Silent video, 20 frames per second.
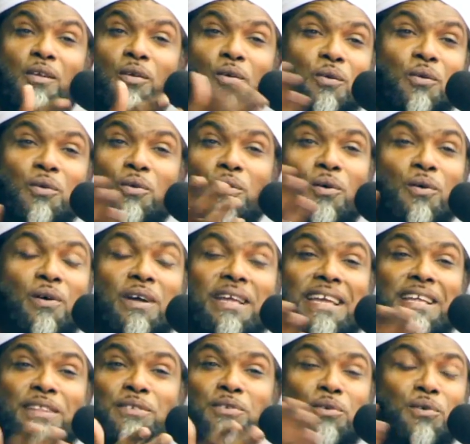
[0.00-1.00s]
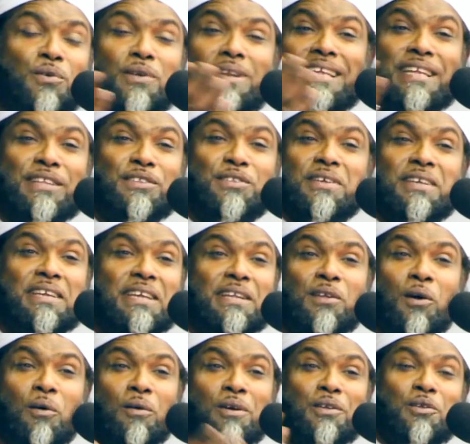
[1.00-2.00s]
You don't eat. You don't need to eat.
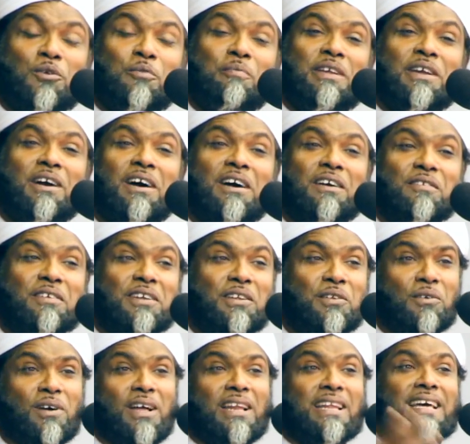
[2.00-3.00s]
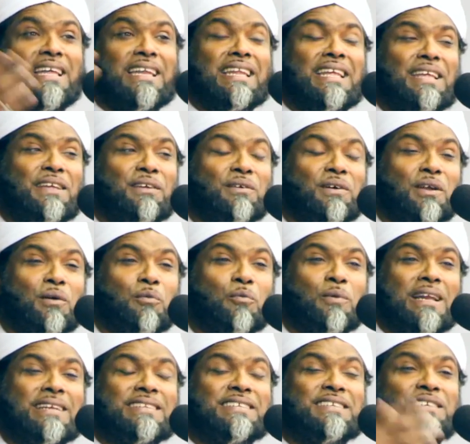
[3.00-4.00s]
How could you be hungry? You are Ghani. You are the
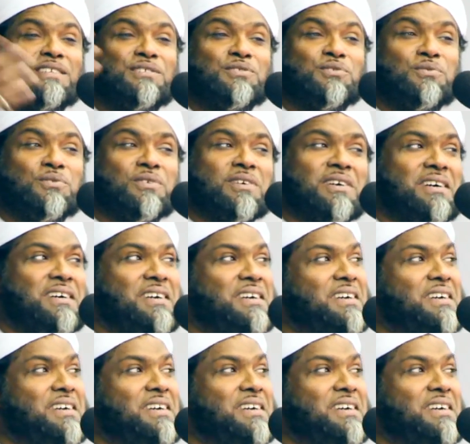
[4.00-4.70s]
wealthiest you are.